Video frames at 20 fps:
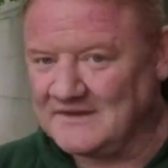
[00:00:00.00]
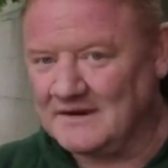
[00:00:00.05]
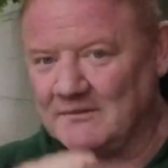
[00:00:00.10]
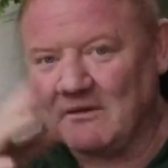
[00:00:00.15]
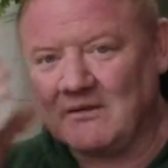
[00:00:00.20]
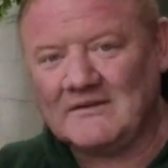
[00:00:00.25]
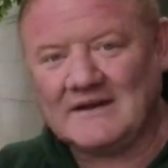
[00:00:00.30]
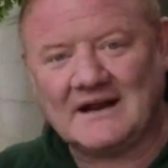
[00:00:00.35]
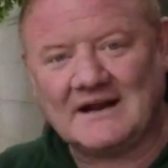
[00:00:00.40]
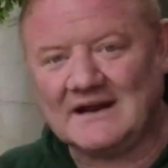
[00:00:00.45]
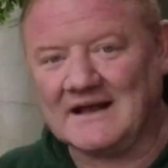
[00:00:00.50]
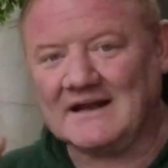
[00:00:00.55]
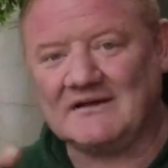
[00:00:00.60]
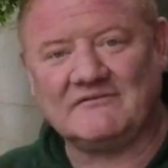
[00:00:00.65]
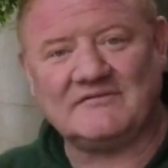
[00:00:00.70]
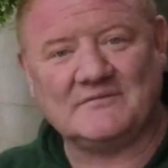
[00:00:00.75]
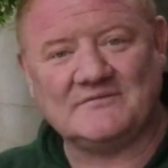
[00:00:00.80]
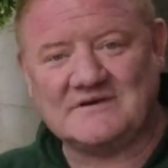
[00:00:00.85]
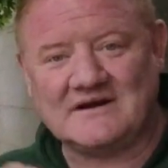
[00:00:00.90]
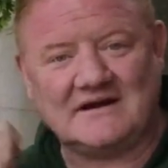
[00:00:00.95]
They won't learn
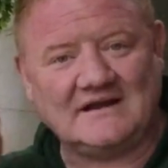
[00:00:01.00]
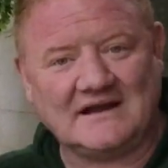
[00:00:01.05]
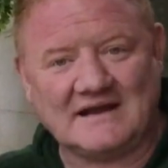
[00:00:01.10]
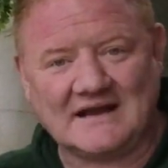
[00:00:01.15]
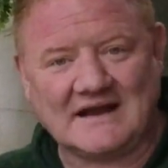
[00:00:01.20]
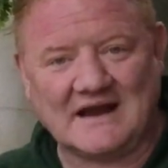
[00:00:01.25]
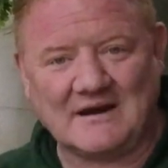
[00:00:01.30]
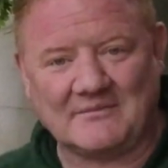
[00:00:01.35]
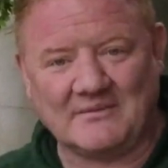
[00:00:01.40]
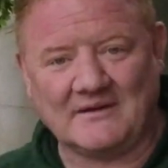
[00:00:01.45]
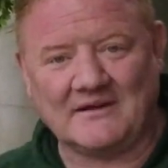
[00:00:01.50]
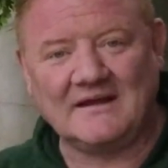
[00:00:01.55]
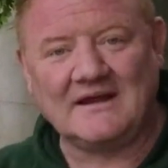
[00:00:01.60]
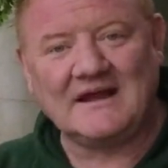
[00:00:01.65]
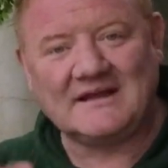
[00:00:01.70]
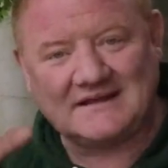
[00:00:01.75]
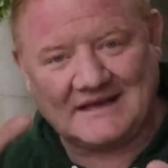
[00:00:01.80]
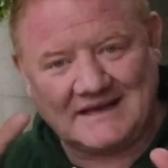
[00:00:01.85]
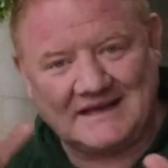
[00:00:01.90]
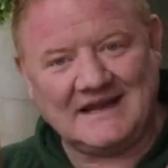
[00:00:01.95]
nothing from Jerry and Cabra.
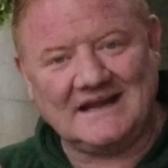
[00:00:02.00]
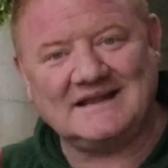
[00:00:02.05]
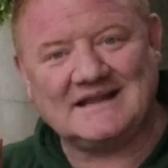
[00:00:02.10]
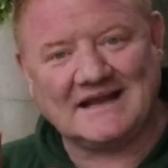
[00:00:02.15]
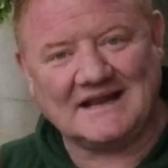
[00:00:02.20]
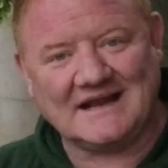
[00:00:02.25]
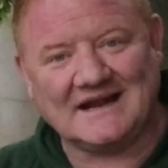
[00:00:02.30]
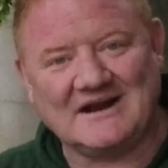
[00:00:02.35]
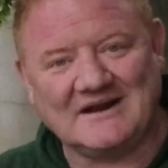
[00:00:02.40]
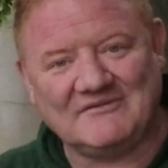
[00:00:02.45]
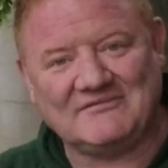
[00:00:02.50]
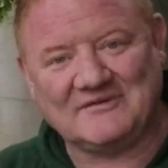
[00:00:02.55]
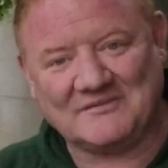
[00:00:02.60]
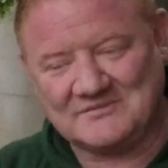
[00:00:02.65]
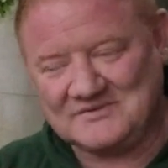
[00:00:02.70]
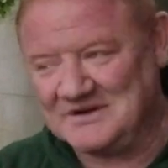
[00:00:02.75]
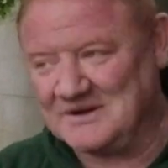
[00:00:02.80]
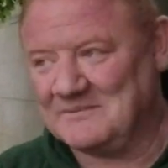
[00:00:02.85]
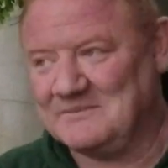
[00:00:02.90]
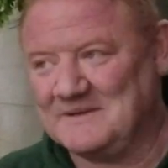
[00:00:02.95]
They need to learn
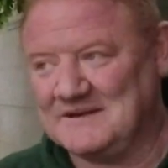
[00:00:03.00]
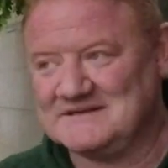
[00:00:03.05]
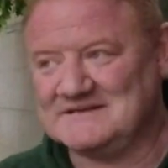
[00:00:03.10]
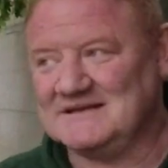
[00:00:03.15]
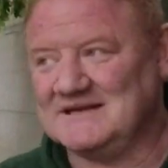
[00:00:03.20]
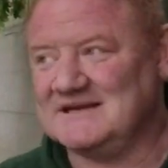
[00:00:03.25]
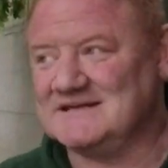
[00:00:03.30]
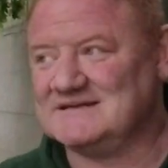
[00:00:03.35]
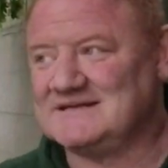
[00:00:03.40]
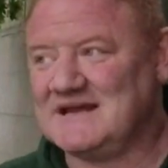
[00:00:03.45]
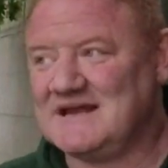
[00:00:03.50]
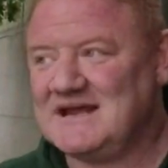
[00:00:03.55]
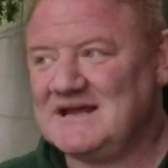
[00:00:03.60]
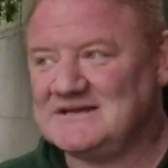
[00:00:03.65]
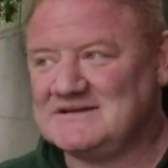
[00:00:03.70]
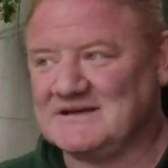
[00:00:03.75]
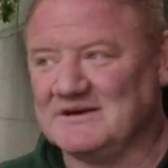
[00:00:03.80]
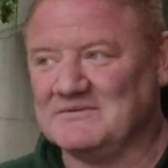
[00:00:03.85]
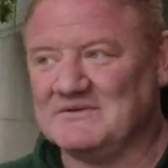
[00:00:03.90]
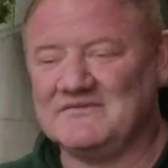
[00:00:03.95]
from chimpanzees.
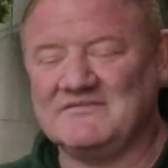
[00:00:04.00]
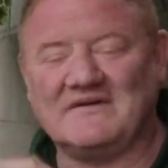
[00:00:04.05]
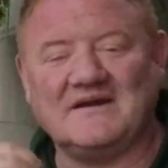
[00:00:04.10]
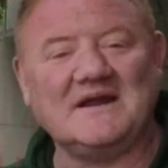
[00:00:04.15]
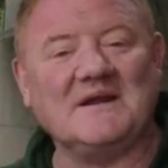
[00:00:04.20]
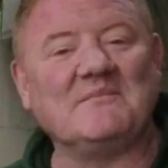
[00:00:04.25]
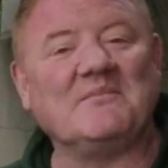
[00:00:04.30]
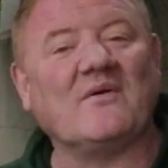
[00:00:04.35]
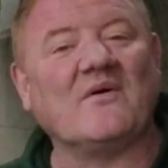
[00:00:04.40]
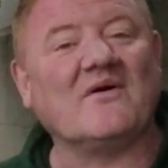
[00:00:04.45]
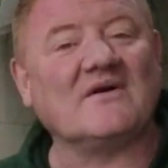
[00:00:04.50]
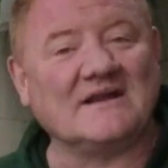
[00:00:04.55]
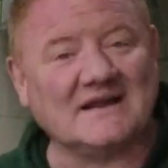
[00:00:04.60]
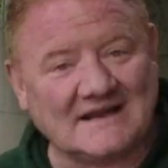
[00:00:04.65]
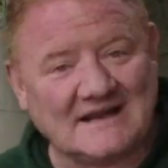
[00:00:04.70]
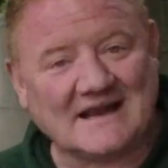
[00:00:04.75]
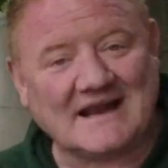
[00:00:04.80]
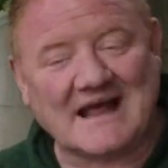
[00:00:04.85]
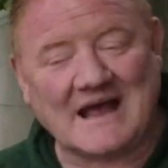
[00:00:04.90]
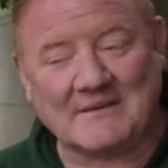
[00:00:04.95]
So it was very
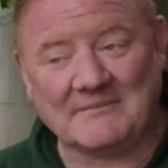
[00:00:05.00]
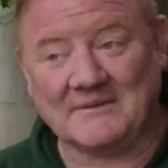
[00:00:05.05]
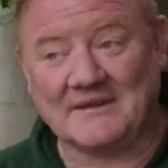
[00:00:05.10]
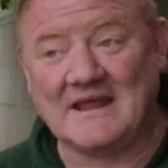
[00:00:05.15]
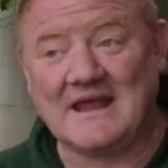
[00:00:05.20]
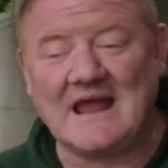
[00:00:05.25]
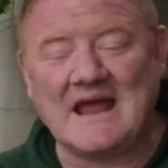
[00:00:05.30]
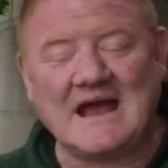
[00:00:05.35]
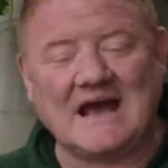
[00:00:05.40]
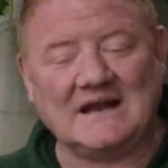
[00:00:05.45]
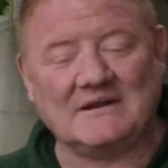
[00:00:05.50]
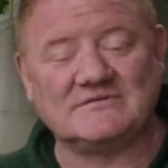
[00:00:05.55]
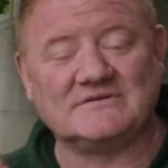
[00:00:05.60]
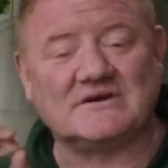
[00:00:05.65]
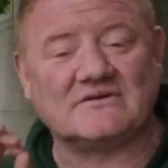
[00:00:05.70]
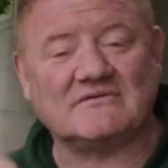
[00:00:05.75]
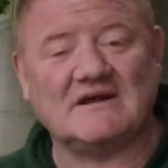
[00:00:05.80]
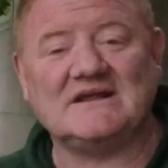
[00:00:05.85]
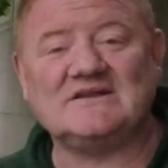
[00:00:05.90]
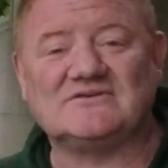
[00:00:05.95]
important that happened. And it
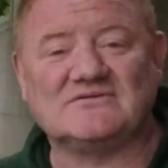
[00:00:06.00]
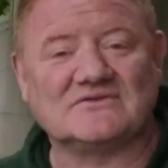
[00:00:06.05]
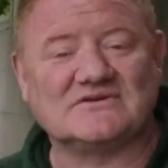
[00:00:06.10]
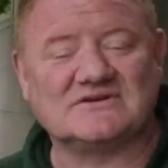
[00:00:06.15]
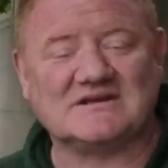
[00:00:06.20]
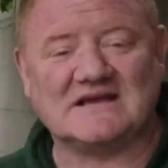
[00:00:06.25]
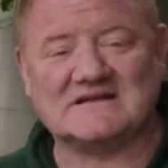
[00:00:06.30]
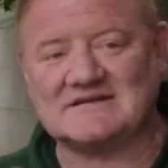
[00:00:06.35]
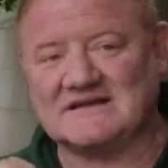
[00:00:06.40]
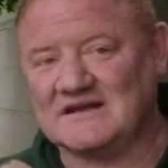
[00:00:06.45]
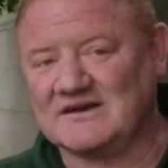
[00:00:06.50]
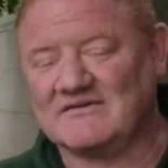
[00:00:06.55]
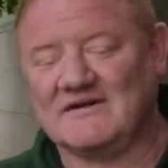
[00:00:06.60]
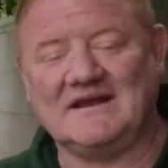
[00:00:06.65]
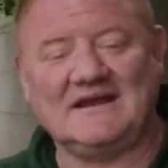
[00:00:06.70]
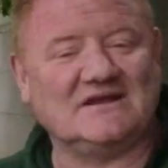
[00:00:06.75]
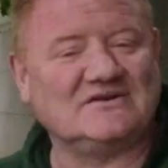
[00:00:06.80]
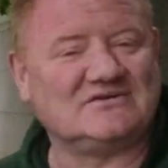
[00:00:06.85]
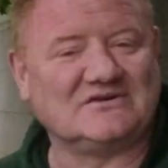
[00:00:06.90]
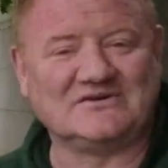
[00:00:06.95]
was a great success and a
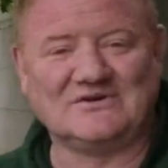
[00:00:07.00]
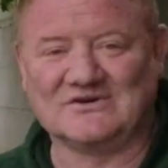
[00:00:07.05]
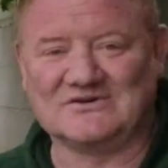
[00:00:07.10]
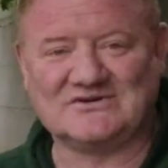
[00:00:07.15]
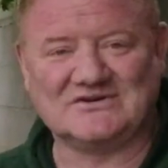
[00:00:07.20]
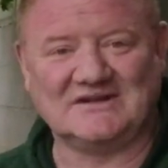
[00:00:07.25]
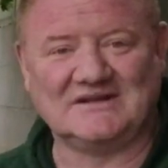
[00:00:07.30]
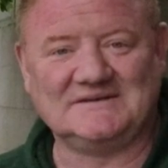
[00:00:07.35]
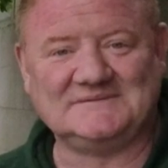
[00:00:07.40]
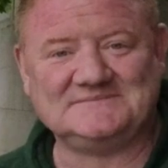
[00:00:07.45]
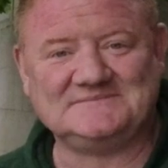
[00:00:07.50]
great introduction.